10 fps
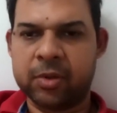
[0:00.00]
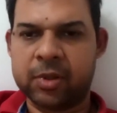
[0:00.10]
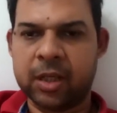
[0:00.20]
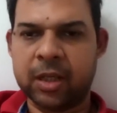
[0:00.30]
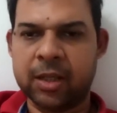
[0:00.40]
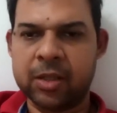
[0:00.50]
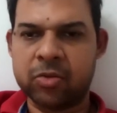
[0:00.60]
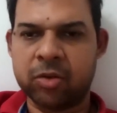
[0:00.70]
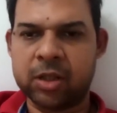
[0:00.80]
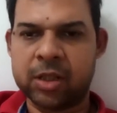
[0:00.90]
till they
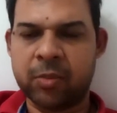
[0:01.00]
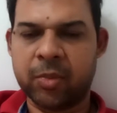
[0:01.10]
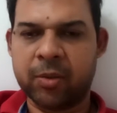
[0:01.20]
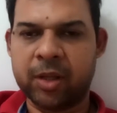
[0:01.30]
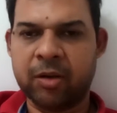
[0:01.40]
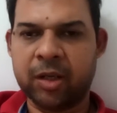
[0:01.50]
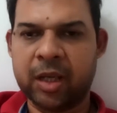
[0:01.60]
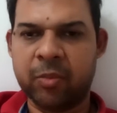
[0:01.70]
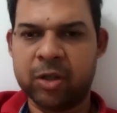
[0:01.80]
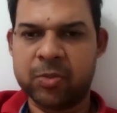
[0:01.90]
show the symptom they will
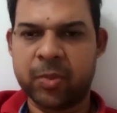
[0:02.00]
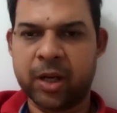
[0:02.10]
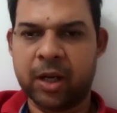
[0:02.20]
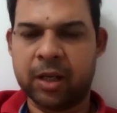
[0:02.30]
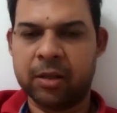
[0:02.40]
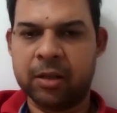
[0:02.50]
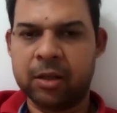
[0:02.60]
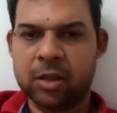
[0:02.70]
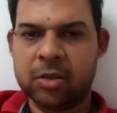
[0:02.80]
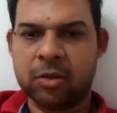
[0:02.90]
keep on spreading
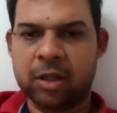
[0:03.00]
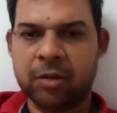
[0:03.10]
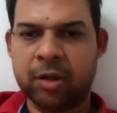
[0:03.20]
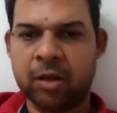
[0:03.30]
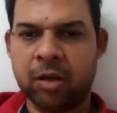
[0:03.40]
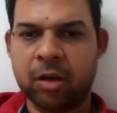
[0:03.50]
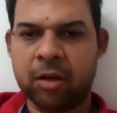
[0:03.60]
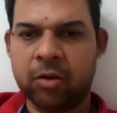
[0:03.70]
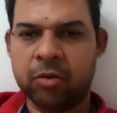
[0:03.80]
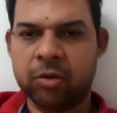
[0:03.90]
so they will
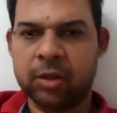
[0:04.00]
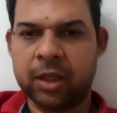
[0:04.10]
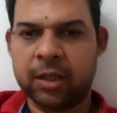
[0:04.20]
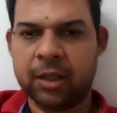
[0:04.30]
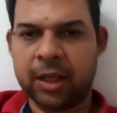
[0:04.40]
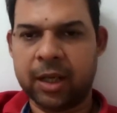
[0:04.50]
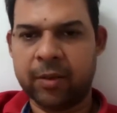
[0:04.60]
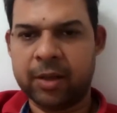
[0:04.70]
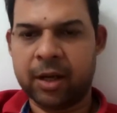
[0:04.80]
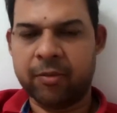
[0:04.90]
not know that they
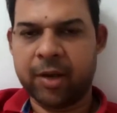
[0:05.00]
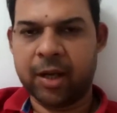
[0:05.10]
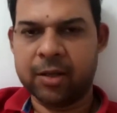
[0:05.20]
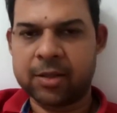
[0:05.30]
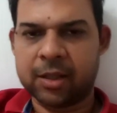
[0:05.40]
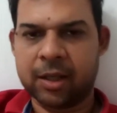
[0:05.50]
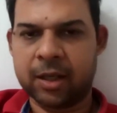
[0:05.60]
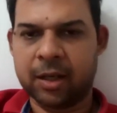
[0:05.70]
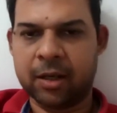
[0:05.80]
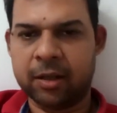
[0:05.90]
have that virus
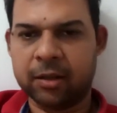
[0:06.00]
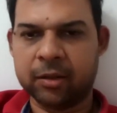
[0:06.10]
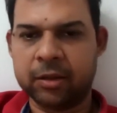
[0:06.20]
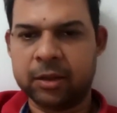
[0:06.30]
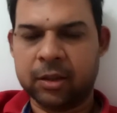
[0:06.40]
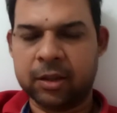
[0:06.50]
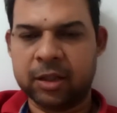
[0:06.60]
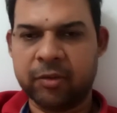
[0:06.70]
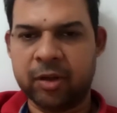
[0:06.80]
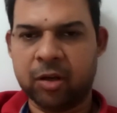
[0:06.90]
and they
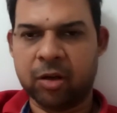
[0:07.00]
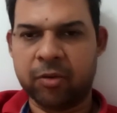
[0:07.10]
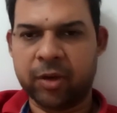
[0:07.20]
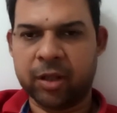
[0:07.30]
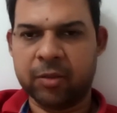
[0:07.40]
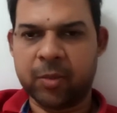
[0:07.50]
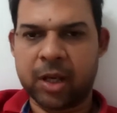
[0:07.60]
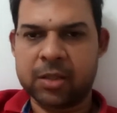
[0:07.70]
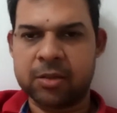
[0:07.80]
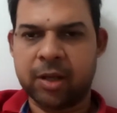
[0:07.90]
will not wear the
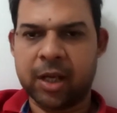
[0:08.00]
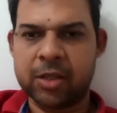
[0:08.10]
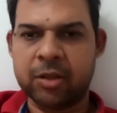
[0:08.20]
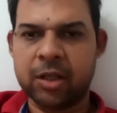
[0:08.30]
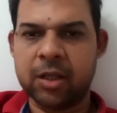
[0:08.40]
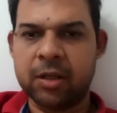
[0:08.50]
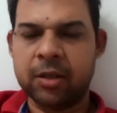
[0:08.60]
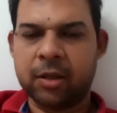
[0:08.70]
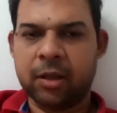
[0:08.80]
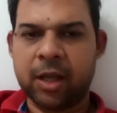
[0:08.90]
mask so actually
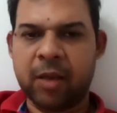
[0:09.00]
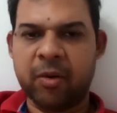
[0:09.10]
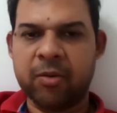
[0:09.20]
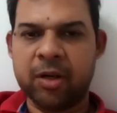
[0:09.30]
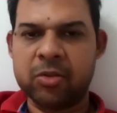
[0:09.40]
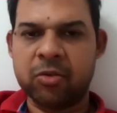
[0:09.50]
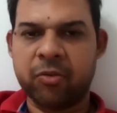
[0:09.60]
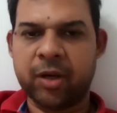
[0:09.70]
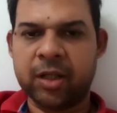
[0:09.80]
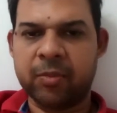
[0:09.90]
everybody should
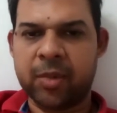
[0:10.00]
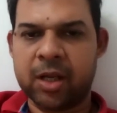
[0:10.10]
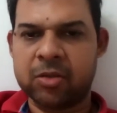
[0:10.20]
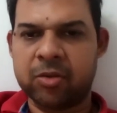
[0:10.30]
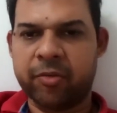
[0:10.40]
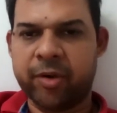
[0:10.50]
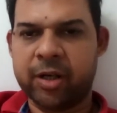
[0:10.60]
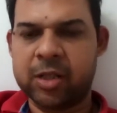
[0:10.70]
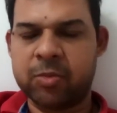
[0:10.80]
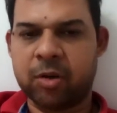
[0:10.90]
wear the mask to avoid
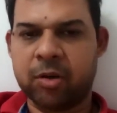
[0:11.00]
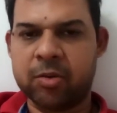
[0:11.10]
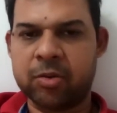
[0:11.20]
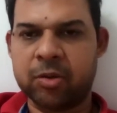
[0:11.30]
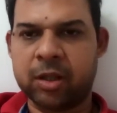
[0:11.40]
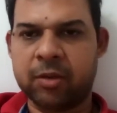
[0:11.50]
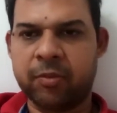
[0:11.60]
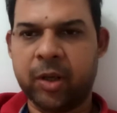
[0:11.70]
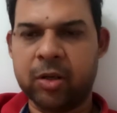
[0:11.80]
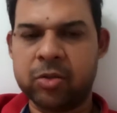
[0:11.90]
this problem so that
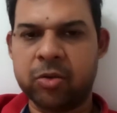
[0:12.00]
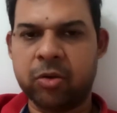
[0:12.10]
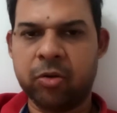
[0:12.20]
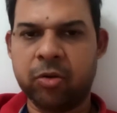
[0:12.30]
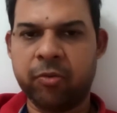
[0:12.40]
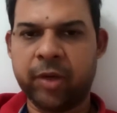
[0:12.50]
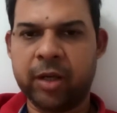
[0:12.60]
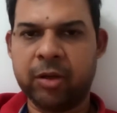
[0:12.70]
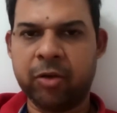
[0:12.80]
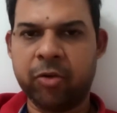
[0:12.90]
because you don't know when
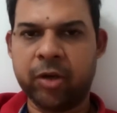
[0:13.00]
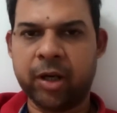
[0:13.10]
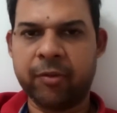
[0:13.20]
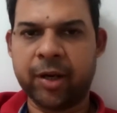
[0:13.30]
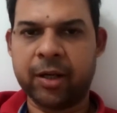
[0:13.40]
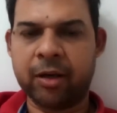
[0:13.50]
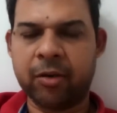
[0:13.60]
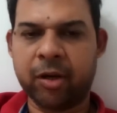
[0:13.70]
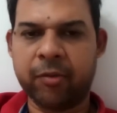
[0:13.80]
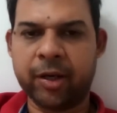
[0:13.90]
you are going to be infected or you
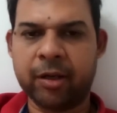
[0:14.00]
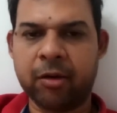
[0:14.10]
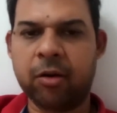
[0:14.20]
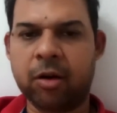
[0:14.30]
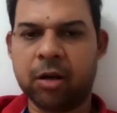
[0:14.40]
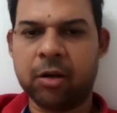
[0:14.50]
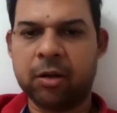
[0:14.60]
are infected or not